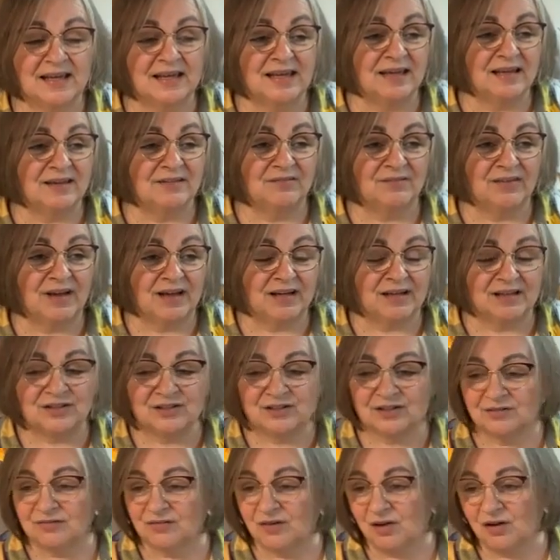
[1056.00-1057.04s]
Take
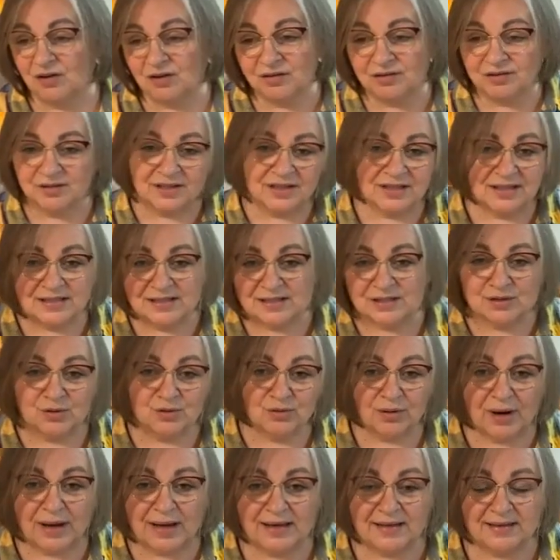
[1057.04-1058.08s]
advantage of all
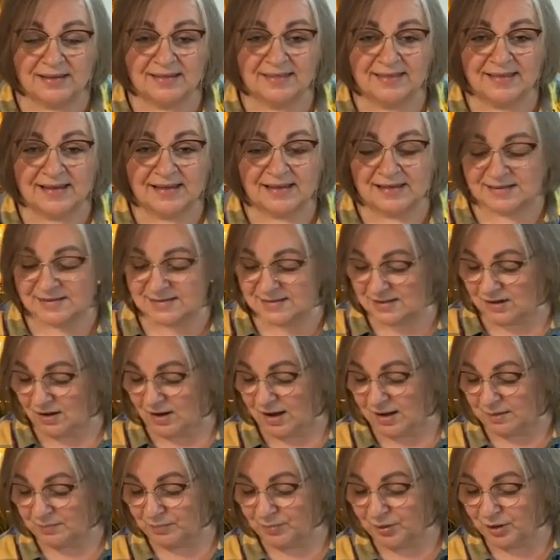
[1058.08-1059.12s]
these great
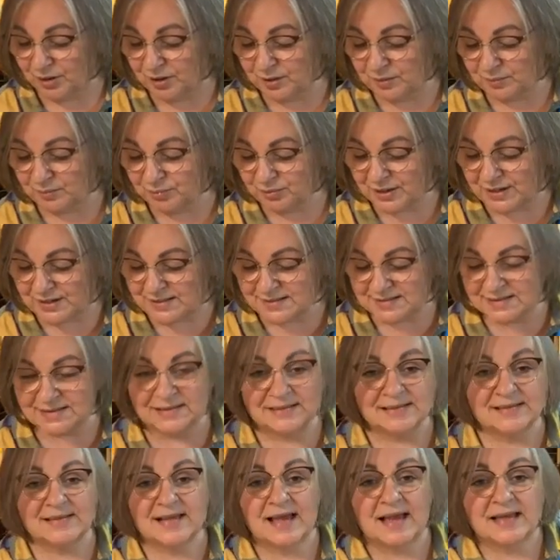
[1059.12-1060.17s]
things at bargain
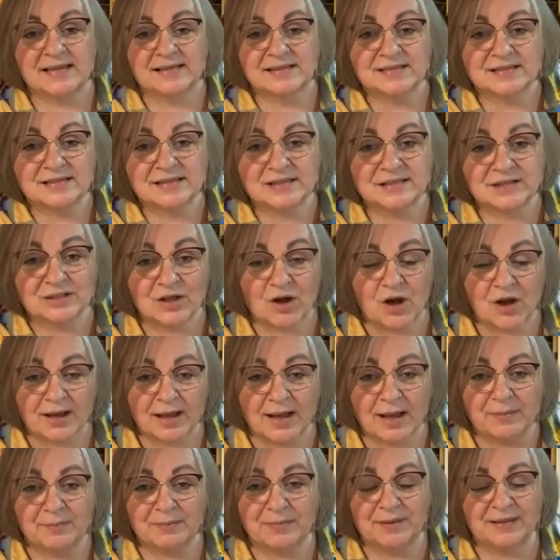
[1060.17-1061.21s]
prices and
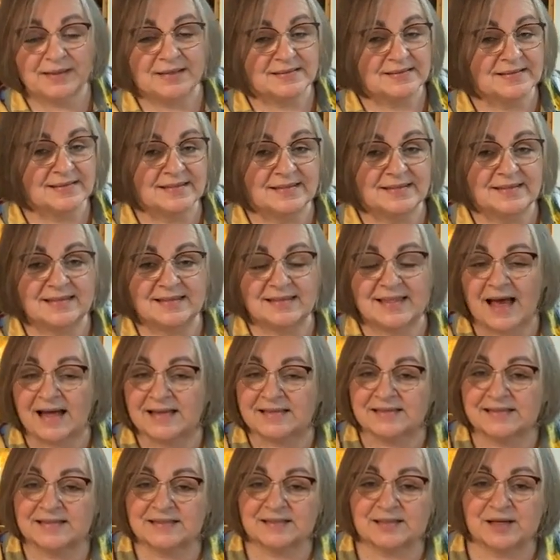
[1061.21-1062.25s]
stock up because
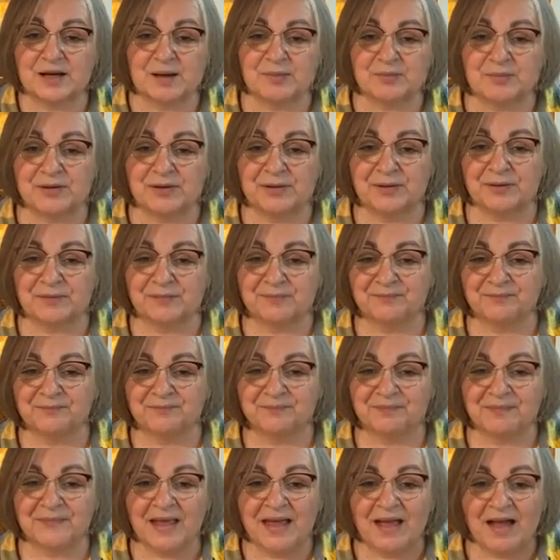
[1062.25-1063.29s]
that's the time of year.
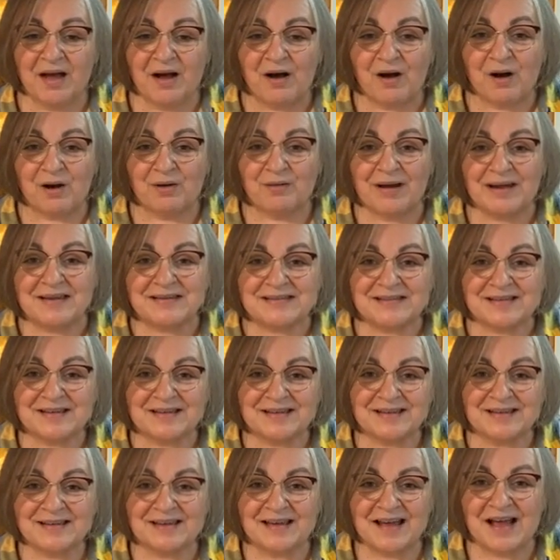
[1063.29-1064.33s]
All
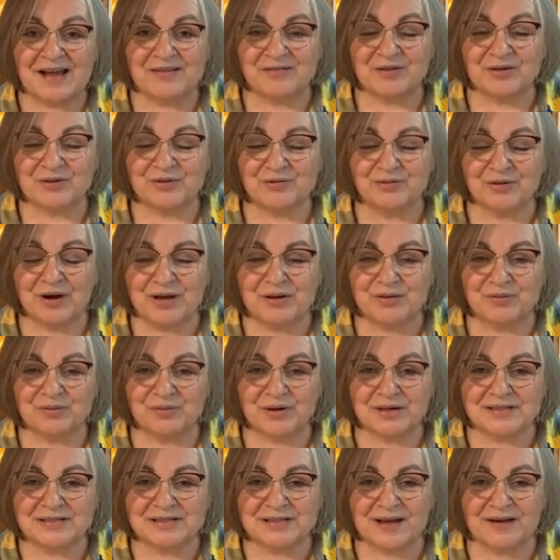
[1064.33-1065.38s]
right. Have a
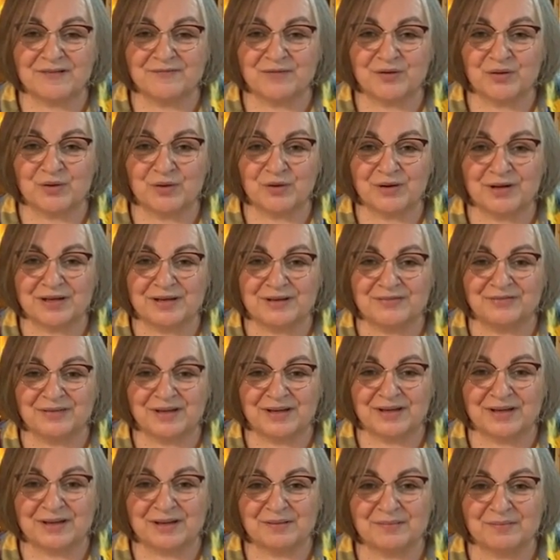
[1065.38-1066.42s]
great rest of your
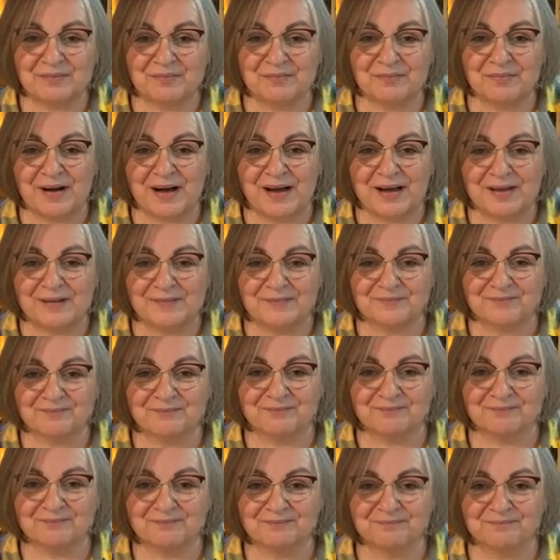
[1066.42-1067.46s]
evening. Bye.
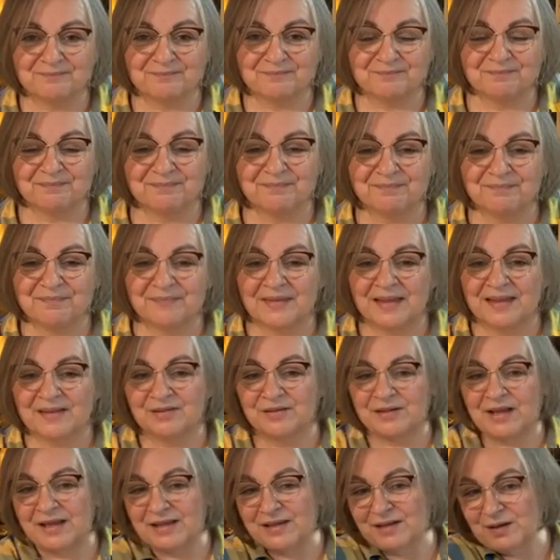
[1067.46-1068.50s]

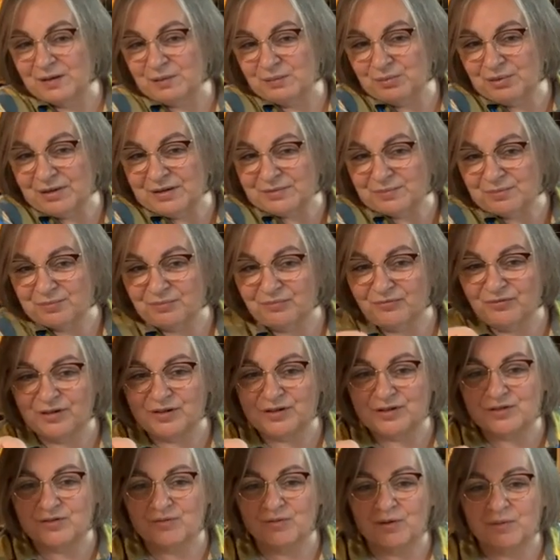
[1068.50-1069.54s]
So, Dad, you got to press
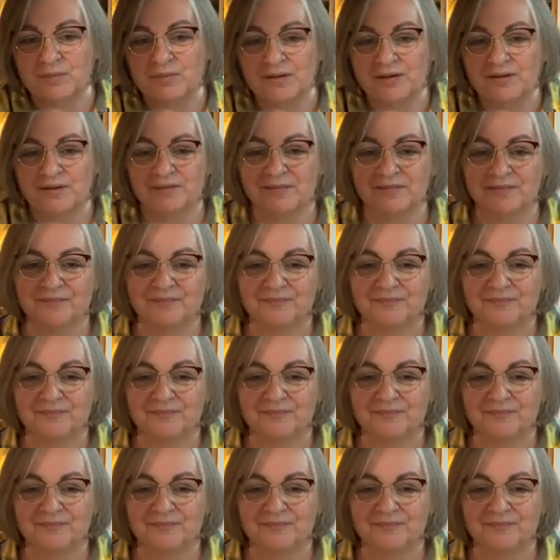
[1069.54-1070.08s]
finish for me.